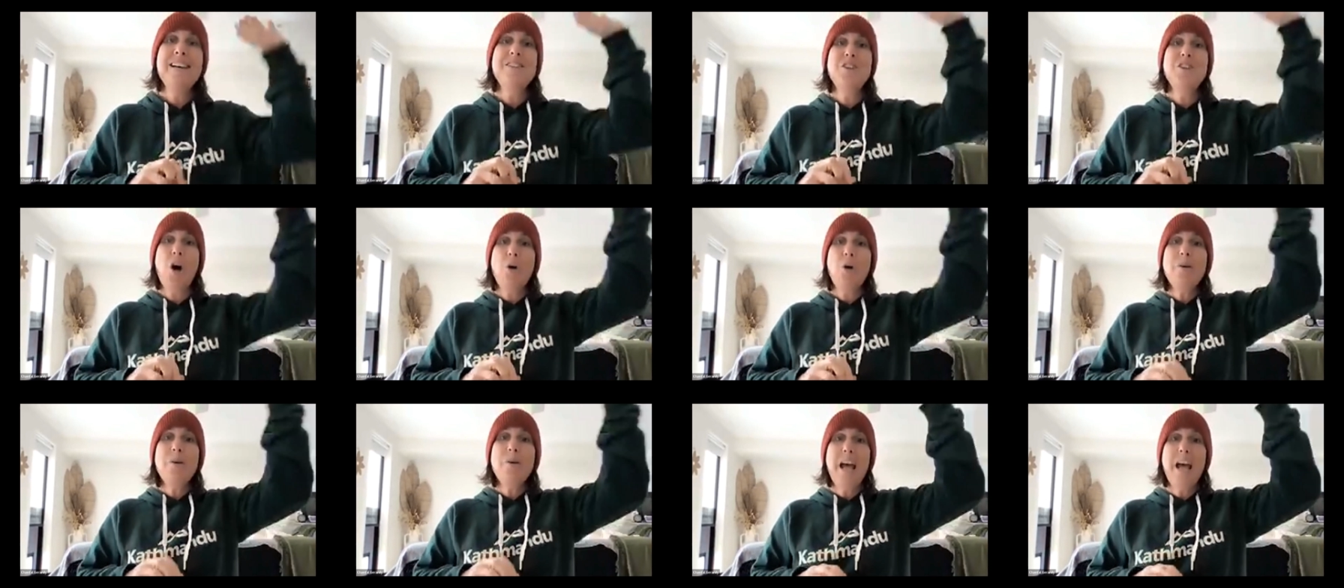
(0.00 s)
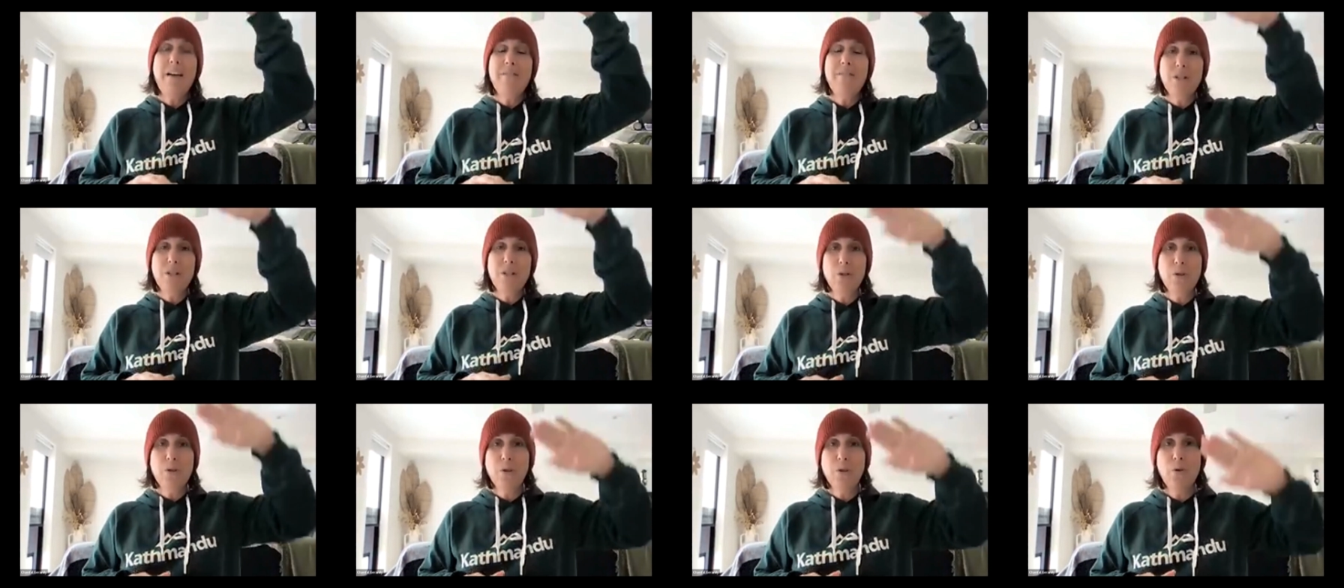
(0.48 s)
go and have a
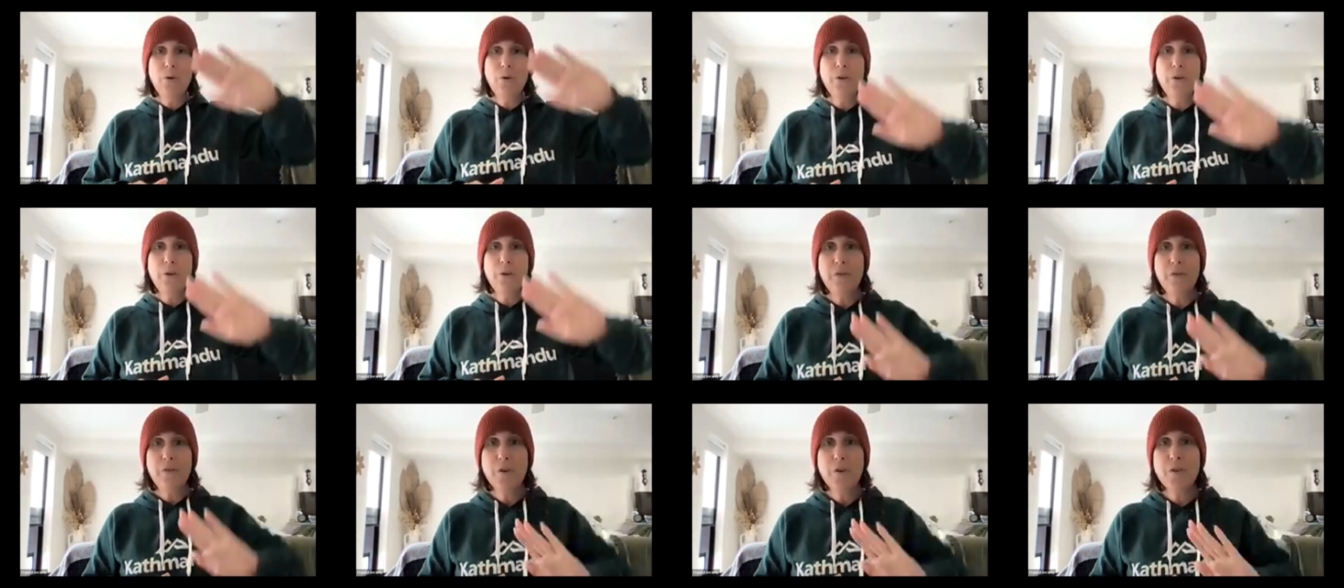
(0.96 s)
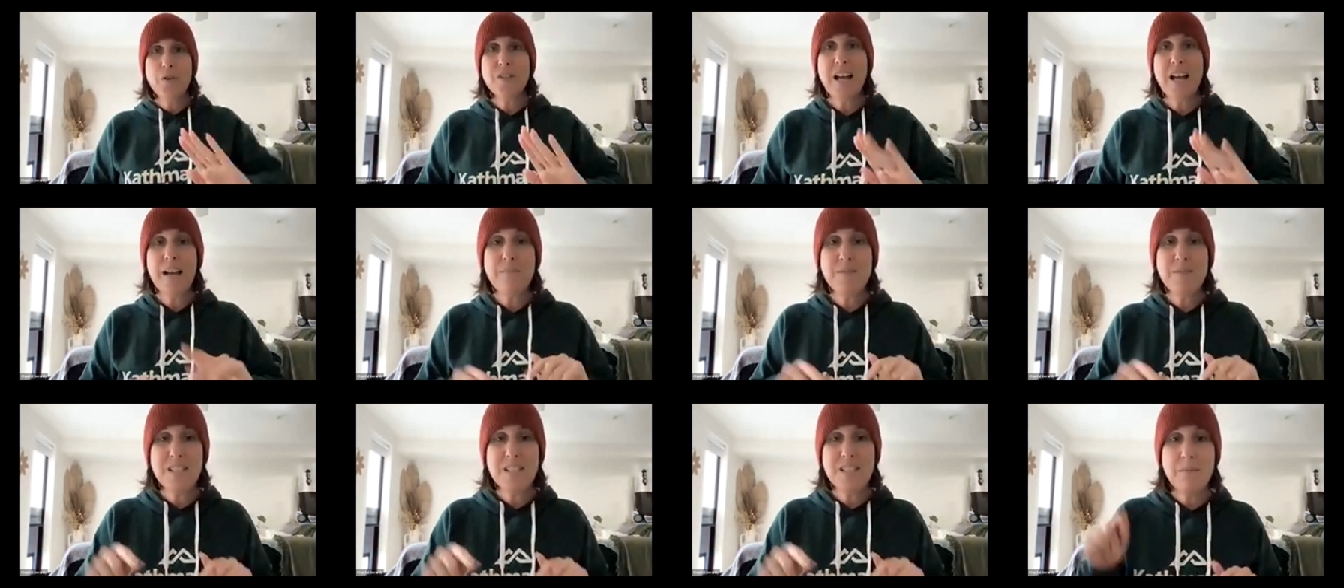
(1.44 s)
look at all your first
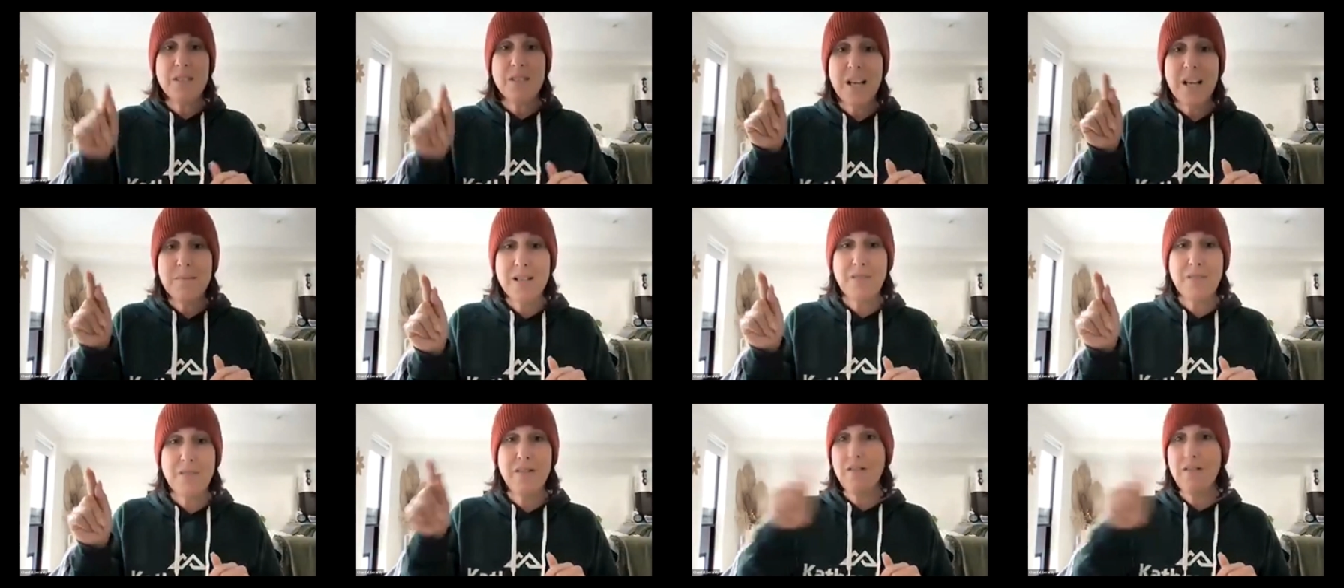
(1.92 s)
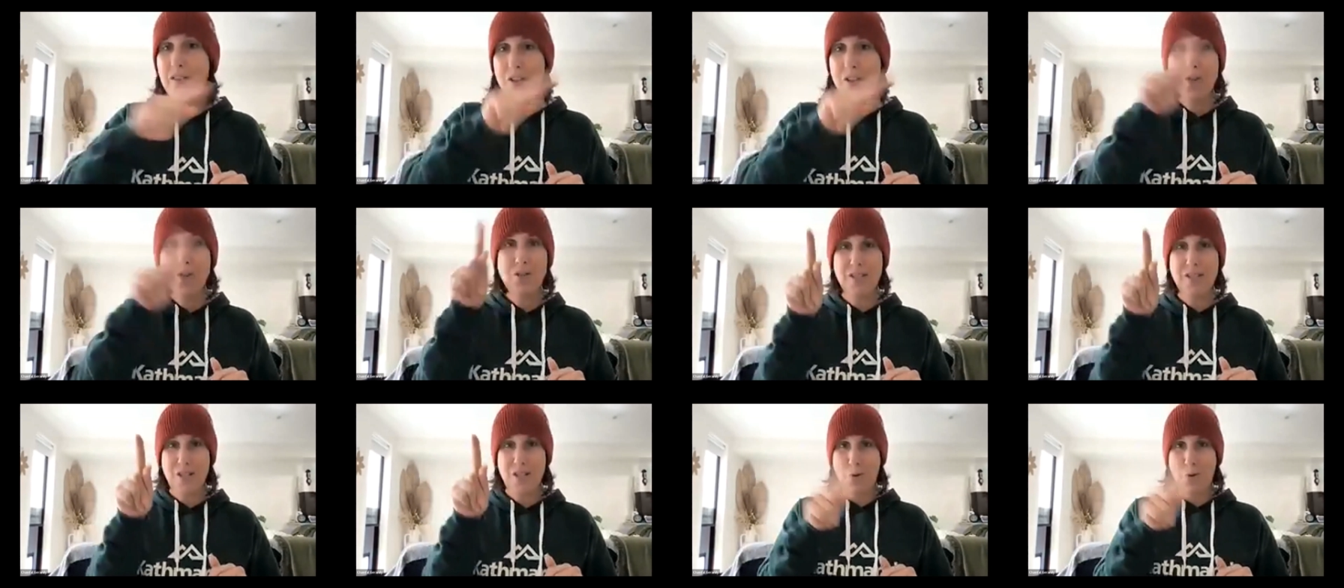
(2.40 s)
names. Sometimes I've even
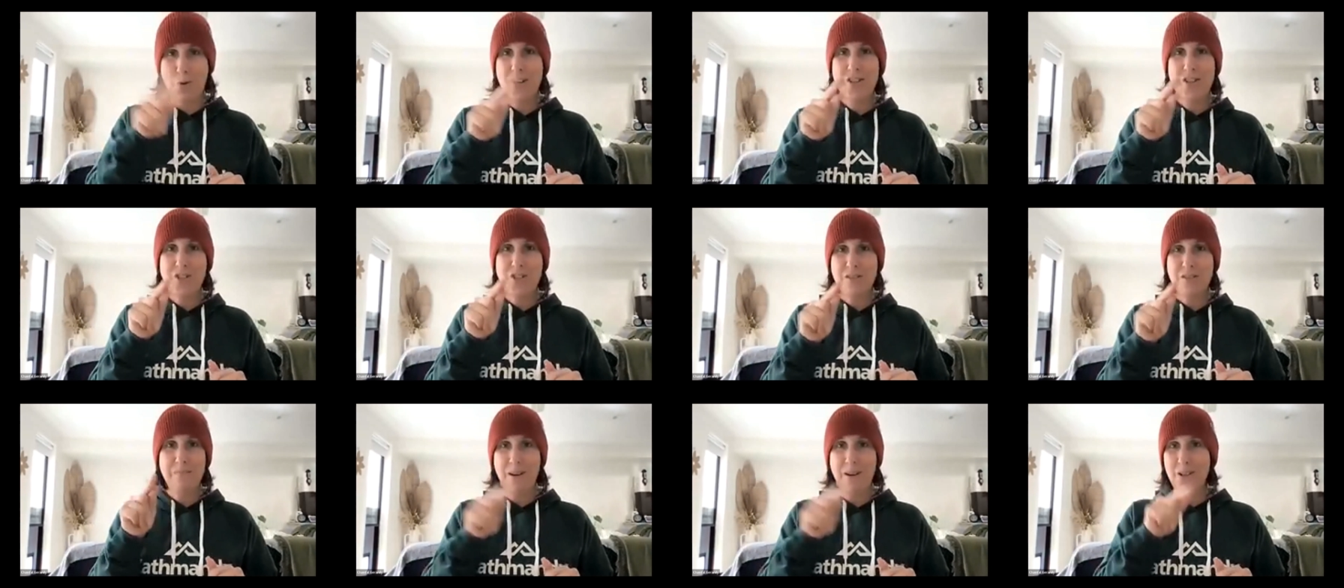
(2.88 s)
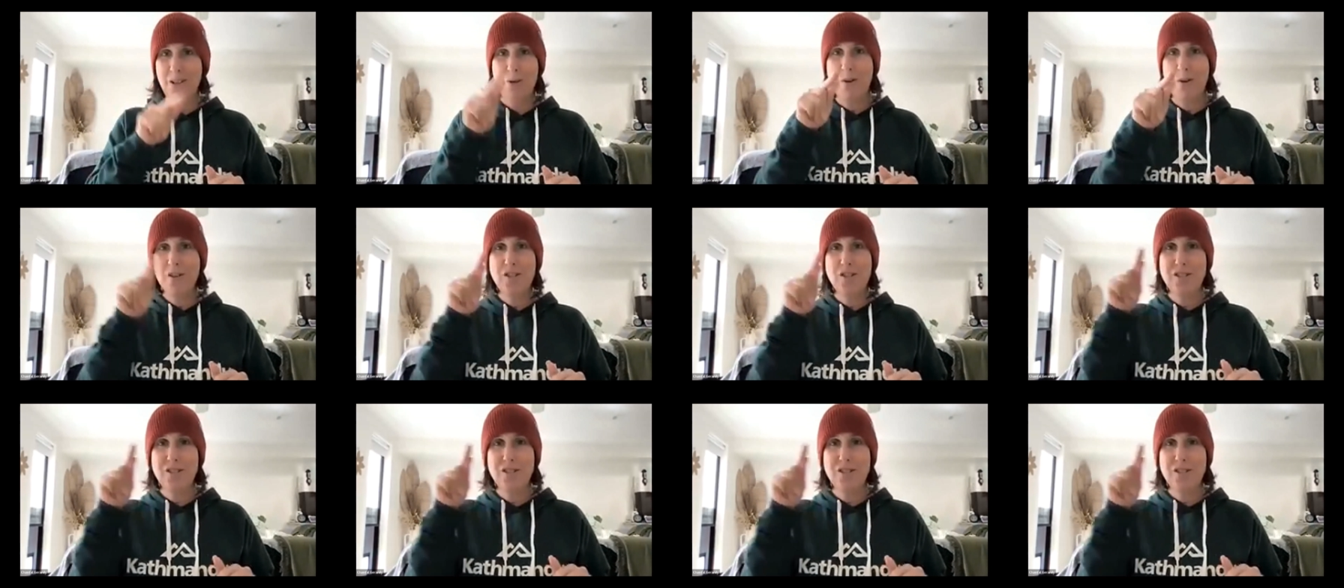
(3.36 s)
used question mark,